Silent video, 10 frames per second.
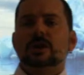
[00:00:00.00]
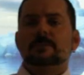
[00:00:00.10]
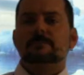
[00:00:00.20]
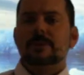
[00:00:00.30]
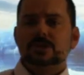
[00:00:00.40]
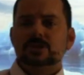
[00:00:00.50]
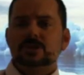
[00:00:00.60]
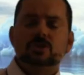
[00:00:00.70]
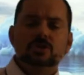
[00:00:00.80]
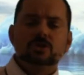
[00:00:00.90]
must
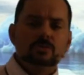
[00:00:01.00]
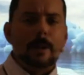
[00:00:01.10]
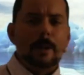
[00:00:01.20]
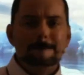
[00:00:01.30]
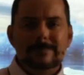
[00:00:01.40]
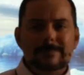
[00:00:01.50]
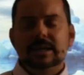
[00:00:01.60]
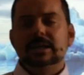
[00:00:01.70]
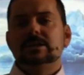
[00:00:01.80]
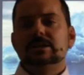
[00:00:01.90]
you
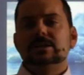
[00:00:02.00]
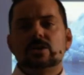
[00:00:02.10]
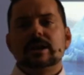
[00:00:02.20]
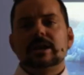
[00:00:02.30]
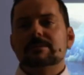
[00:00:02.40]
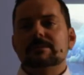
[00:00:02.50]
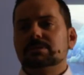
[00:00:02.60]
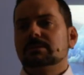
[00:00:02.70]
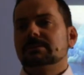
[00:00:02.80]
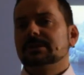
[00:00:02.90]
immediately start
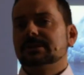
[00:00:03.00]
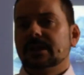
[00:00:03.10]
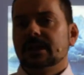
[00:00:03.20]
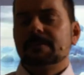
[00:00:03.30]
implementing